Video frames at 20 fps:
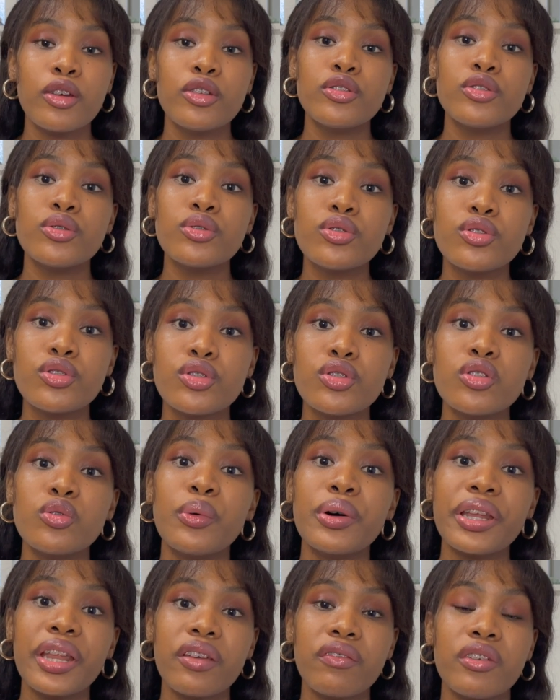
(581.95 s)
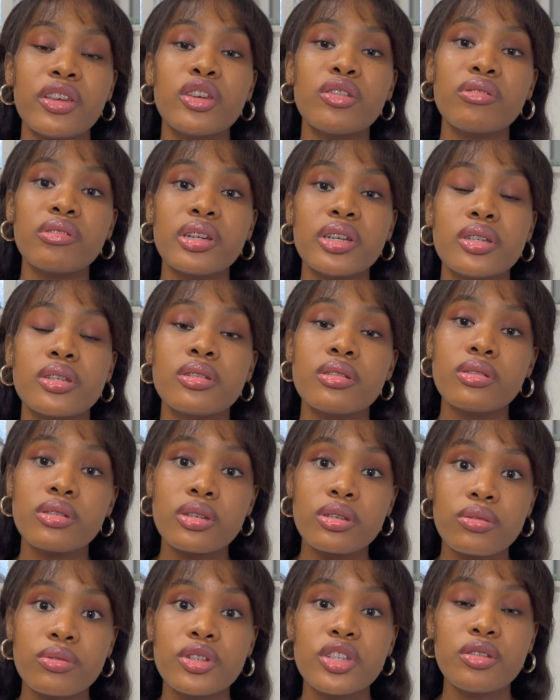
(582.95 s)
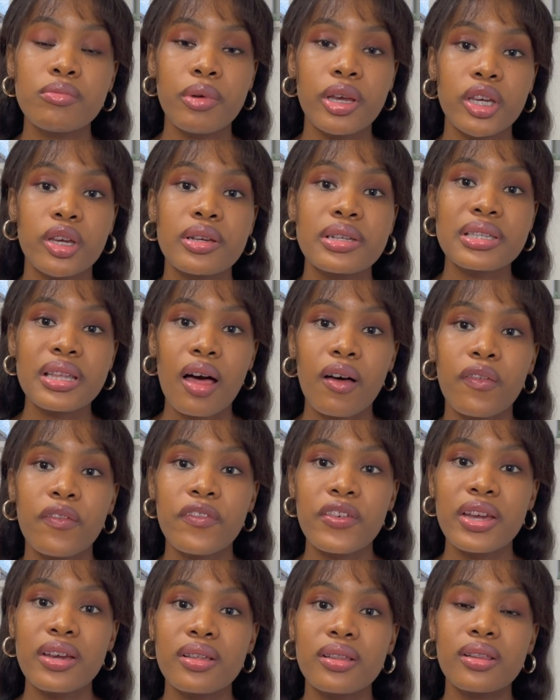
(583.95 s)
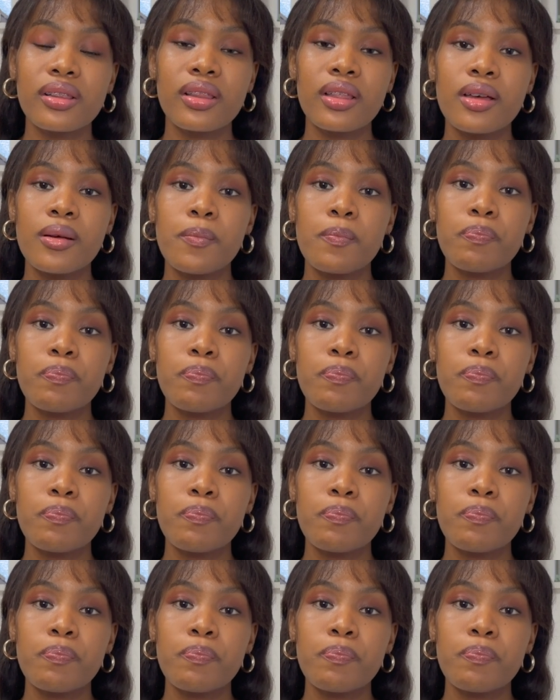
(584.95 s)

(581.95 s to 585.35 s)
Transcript: to do whatever you need to do to make yourself feel